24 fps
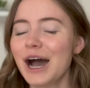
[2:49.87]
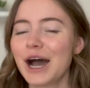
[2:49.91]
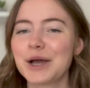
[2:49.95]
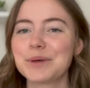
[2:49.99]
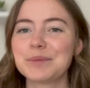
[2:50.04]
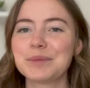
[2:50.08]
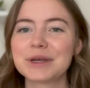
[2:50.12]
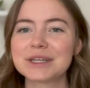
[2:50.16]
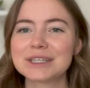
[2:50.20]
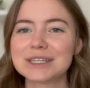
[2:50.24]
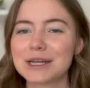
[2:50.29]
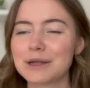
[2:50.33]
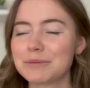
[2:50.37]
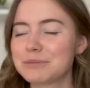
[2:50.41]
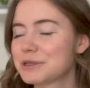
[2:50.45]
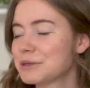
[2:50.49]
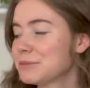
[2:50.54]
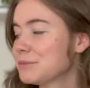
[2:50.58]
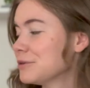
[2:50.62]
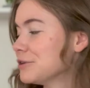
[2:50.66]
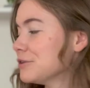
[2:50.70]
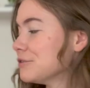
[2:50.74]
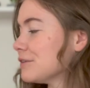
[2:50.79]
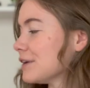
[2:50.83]
I picked it up to
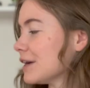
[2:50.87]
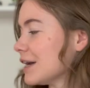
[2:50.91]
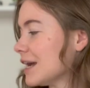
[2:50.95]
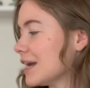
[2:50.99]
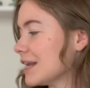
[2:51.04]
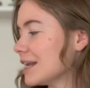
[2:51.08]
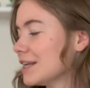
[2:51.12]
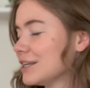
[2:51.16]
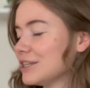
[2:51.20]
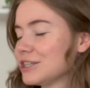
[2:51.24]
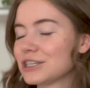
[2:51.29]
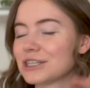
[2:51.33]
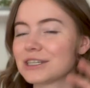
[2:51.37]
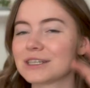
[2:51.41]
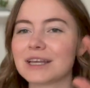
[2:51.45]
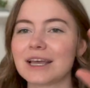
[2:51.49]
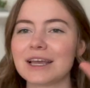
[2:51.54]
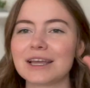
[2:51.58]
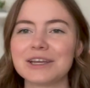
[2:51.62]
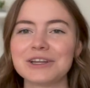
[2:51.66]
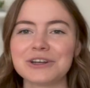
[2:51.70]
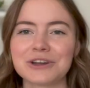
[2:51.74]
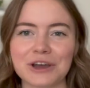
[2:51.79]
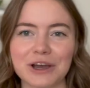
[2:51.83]
move it and it just
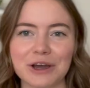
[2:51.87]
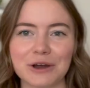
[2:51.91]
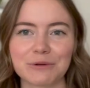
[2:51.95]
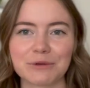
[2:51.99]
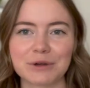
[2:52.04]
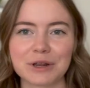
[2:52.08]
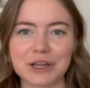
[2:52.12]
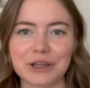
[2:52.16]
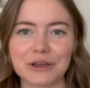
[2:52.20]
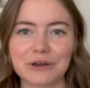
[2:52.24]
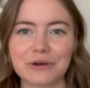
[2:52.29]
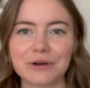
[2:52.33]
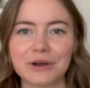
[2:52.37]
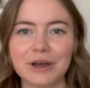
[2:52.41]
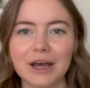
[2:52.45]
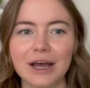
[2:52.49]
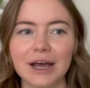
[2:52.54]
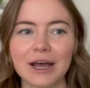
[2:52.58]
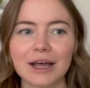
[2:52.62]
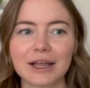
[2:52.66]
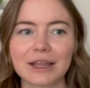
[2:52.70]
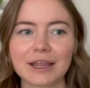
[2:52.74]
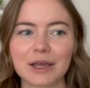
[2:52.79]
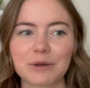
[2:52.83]
like, you know how when you
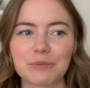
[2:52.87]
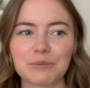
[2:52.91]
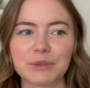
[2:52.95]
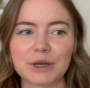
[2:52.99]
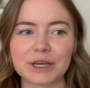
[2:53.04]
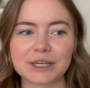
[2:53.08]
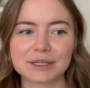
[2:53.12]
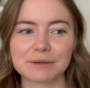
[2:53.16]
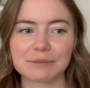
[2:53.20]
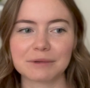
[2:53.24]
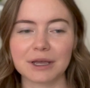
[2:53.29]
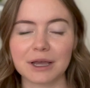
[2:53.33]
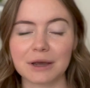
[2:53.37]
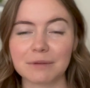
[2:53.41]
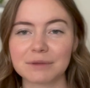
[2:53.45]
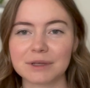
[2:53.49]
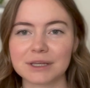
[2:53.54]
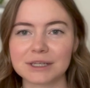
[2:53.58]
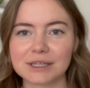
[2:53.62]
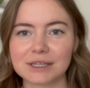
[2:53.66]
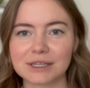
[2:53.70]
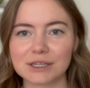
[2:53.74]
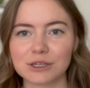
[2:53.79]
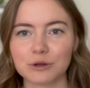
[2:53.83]
like pick something up
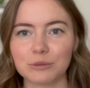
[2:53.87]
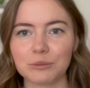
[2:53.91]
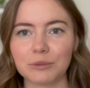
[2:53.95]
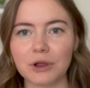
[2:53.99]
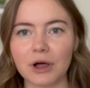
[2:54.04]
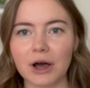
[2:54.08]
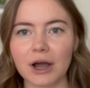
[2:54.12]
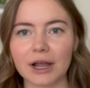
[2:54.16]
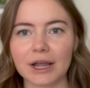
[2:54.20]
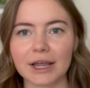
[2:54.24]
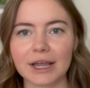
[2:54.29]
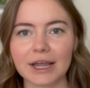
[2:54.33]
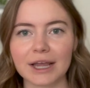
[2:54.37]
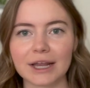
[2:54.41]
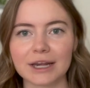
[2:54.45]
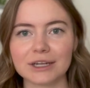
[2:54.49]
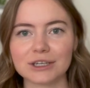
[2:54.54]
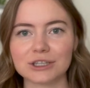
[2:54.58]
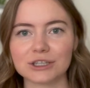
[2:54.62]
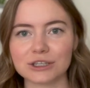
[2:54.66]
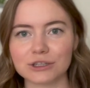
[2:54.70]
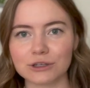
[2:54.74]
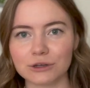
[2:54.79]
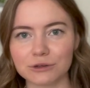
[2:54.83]
that's still blocking and it
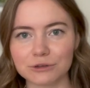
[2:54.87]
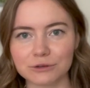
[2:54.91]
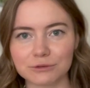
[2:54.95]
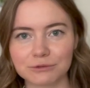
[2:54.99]
just goes